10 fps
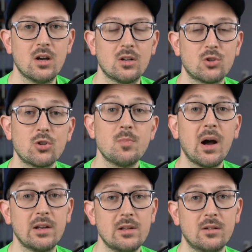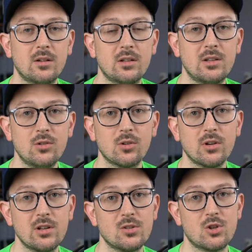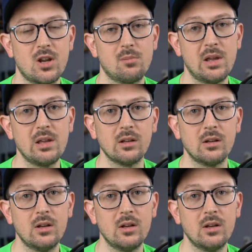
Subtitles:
church body here in Champaign.